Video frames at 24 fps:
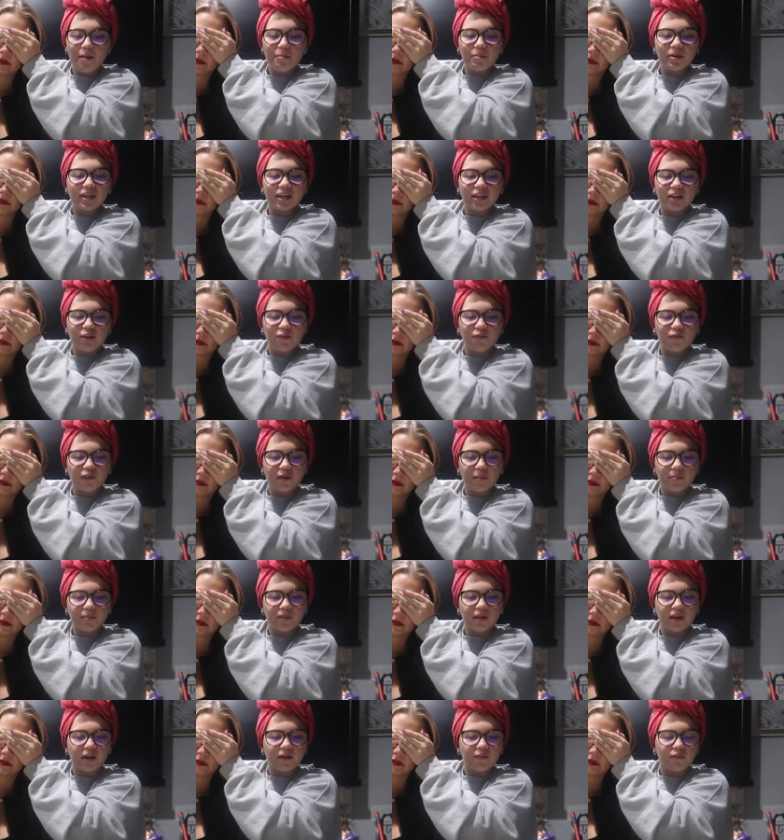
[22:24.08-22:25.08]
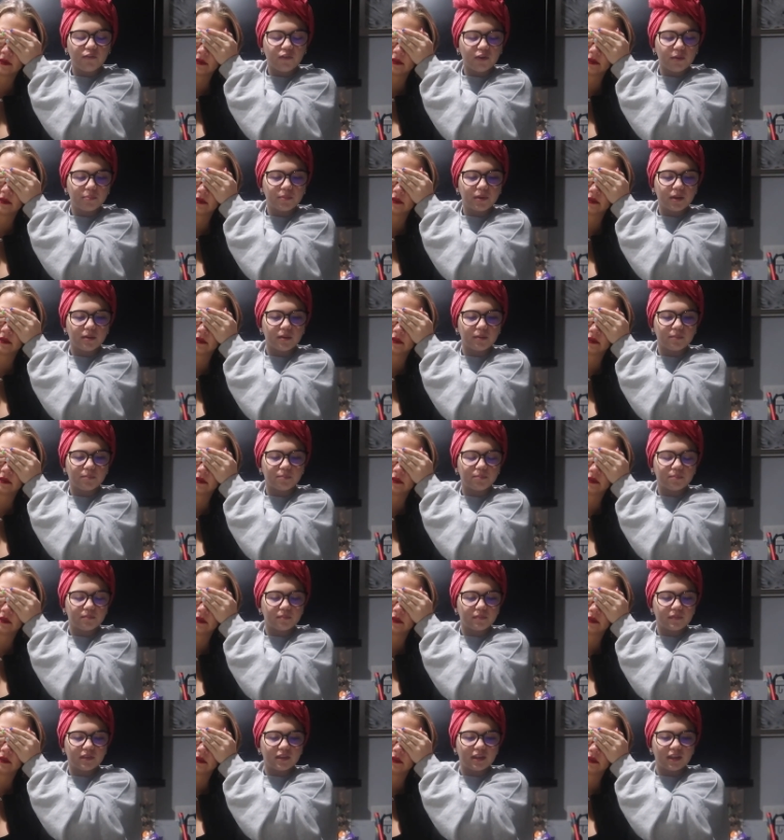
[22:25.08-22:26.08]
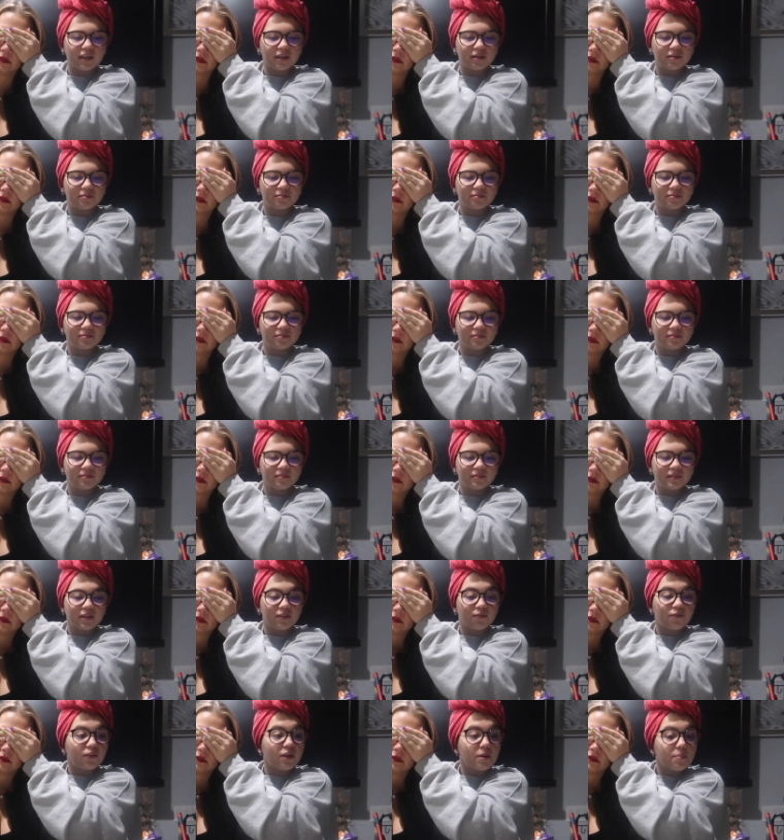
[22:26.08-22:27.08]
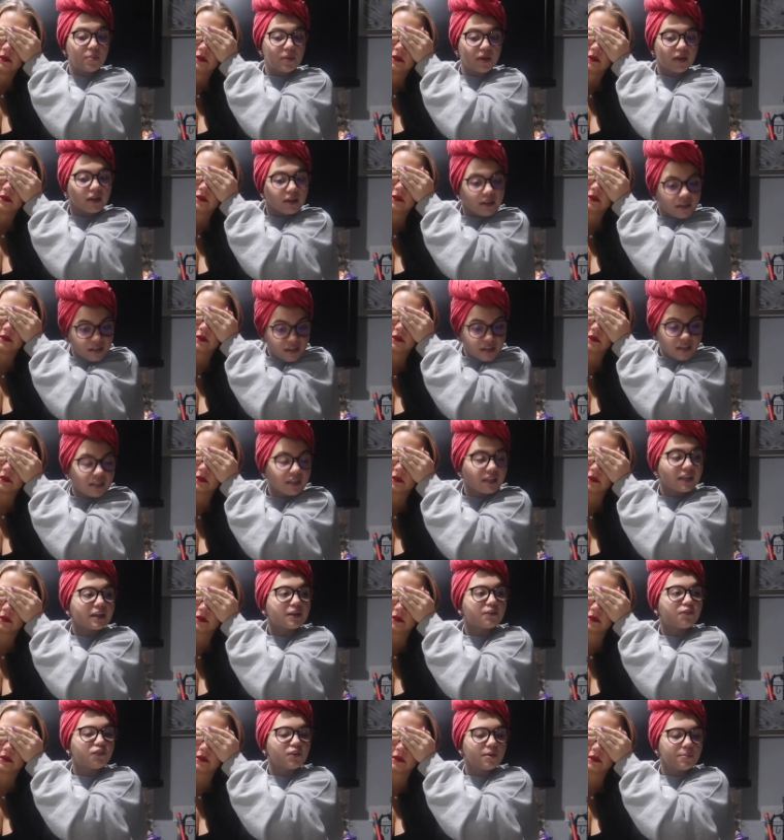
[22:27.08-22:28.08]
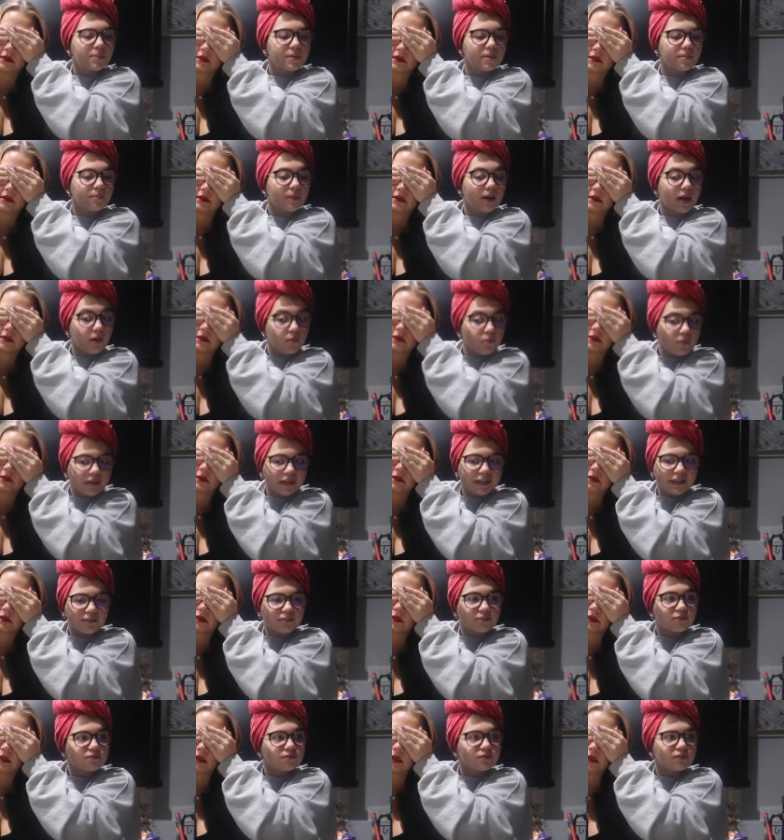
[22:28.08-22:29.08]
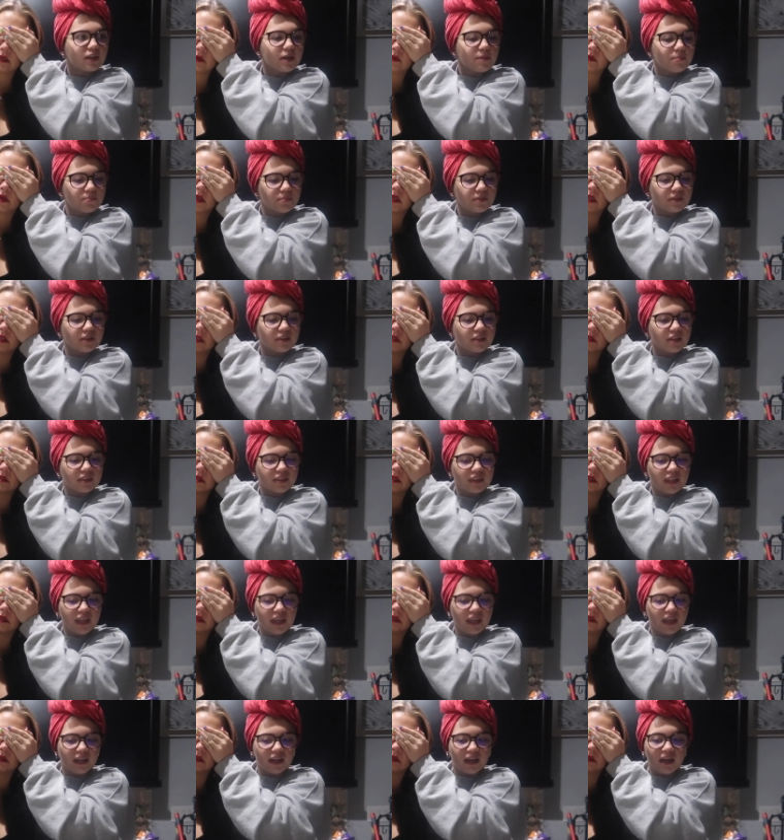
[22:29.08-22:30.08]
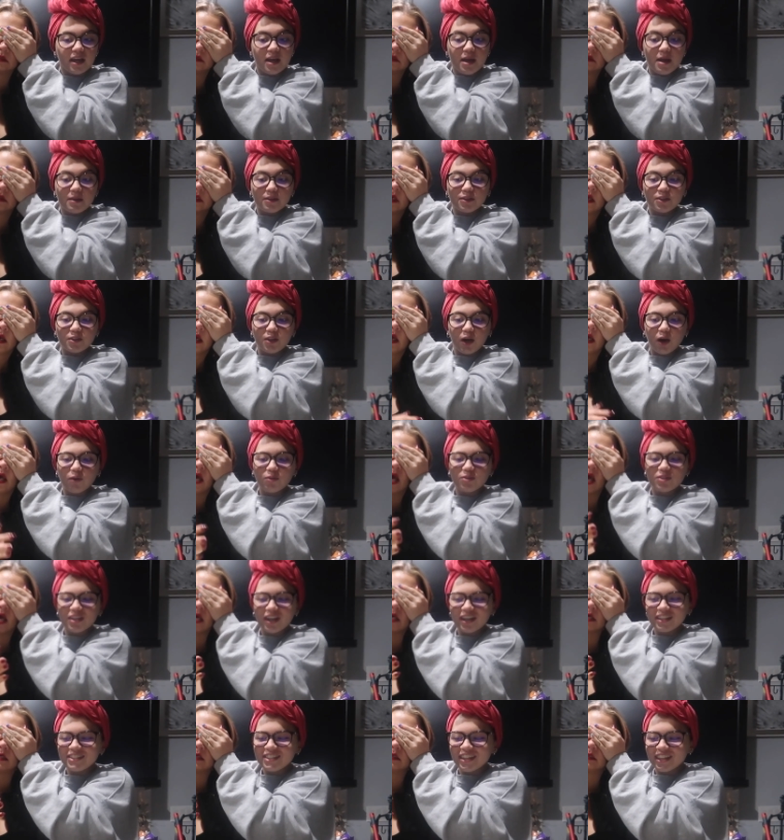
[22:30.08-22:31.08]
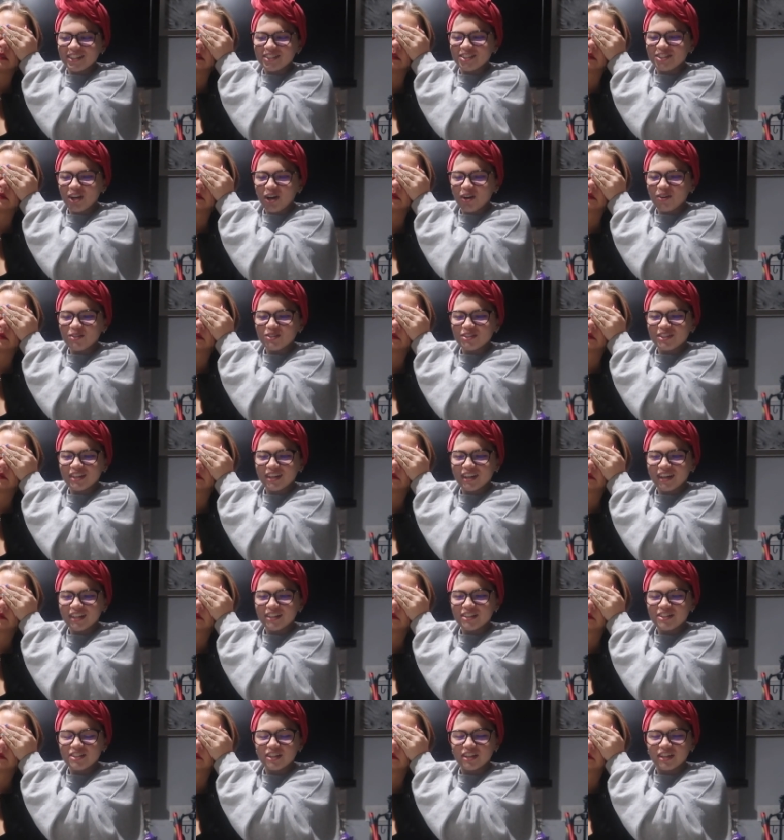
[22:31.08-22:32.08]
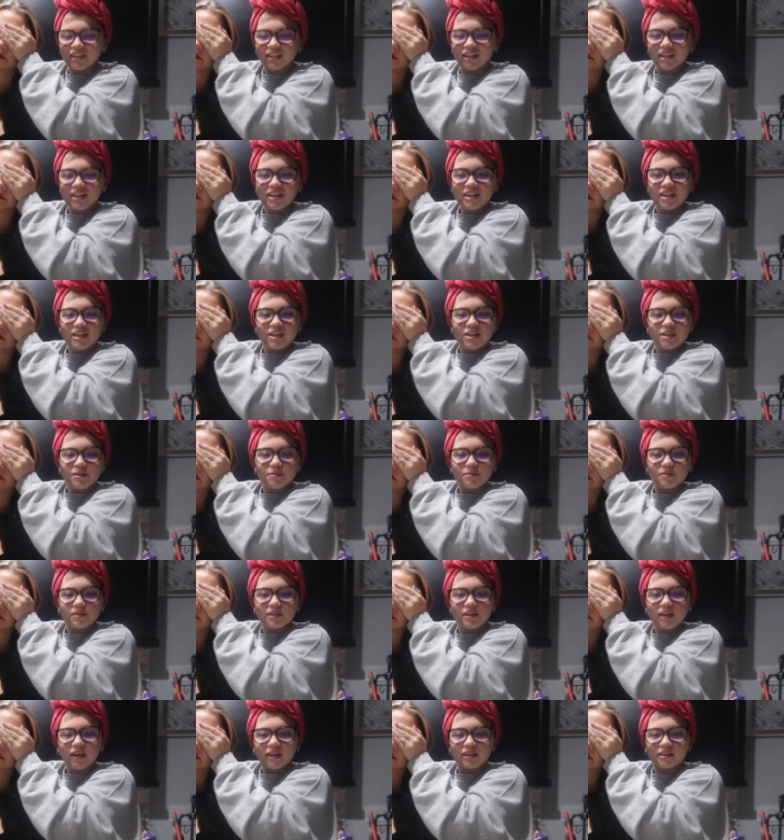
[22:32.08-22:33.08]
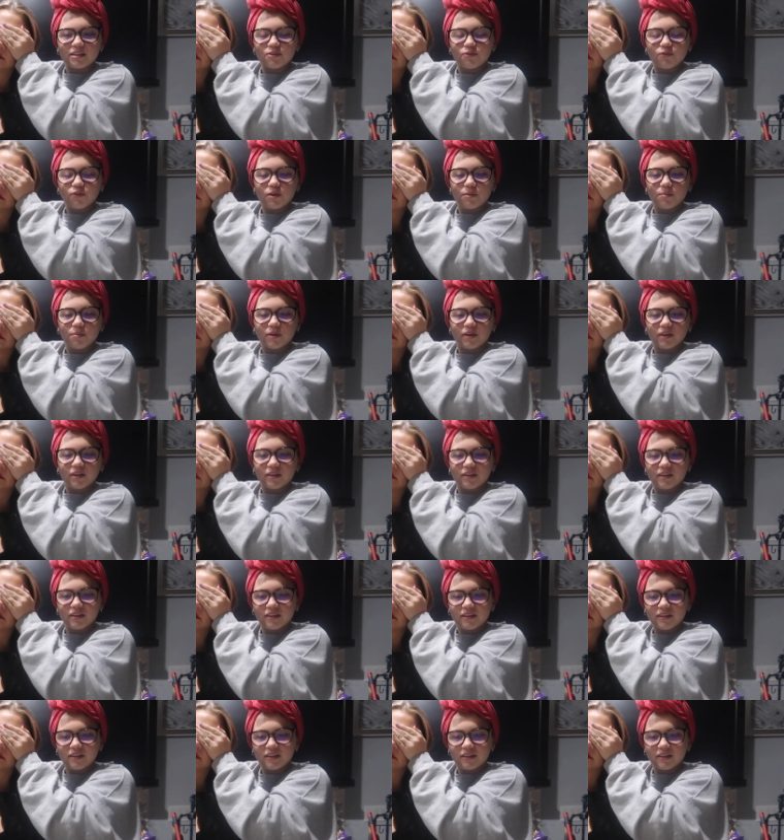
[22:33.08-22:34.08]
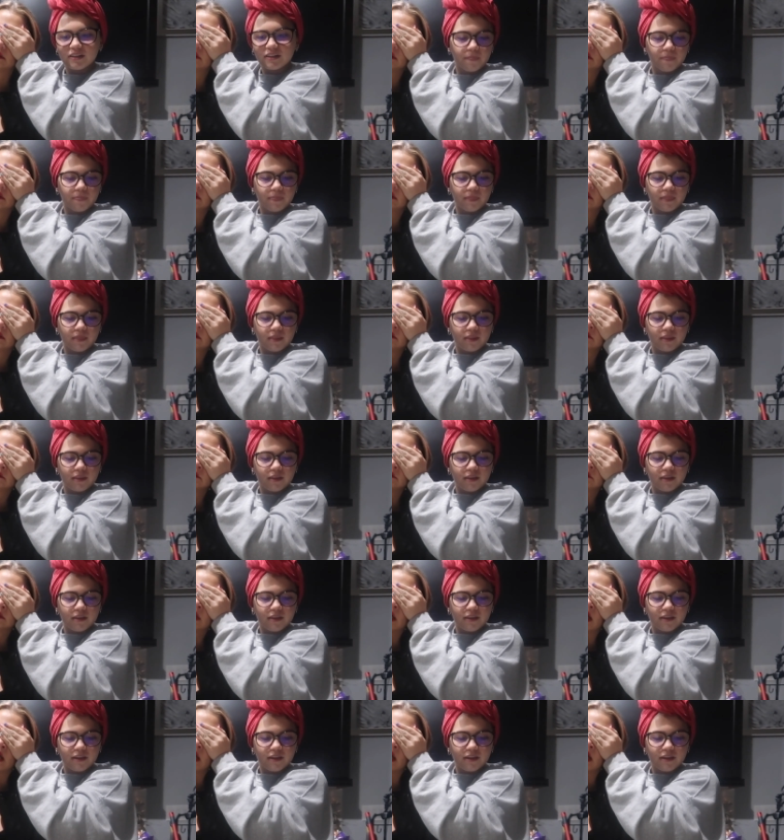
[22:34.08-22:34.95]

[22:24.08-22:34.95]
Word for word: Emily, can you flip the flip the thing? What? Flip it. Like flip it my way. I flip what do you the thing. Don't touch it. Don't touch it. Yes, flip it. Don't touch your knee.